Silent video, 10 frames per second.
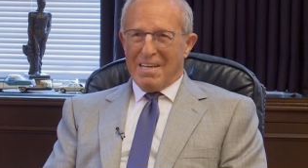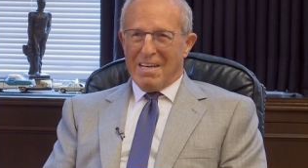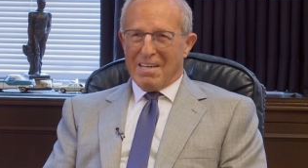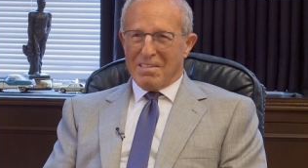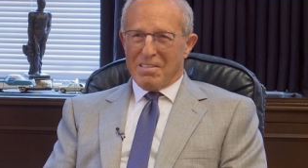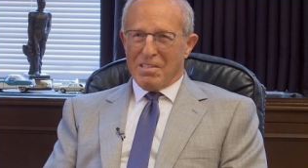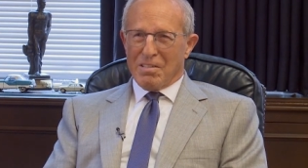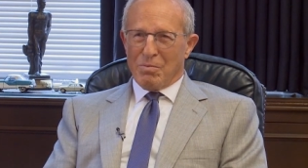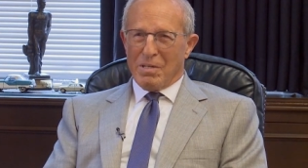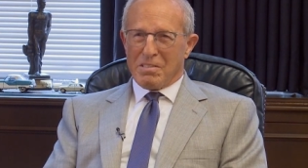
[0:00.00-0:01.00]
and
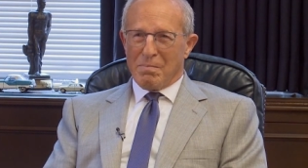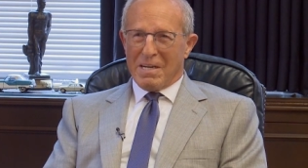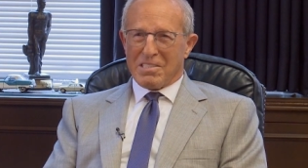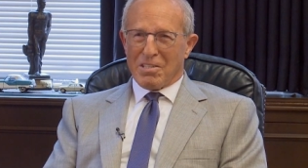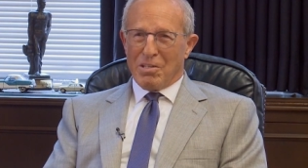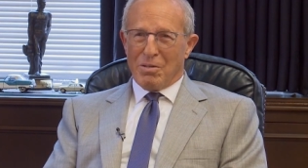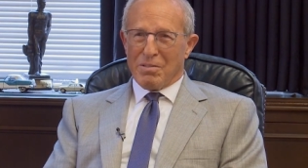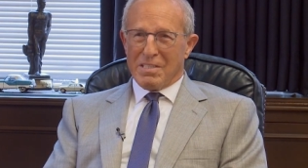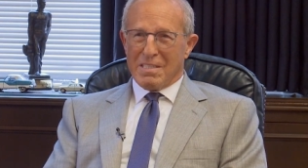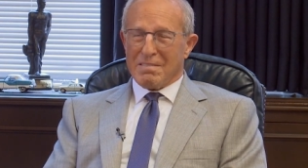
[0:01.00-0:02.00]
uh, went to
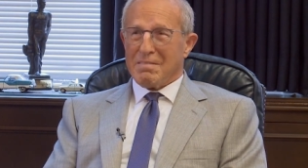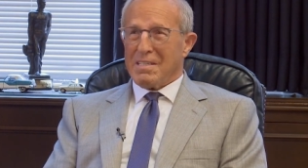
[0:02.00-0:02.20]
Mexico in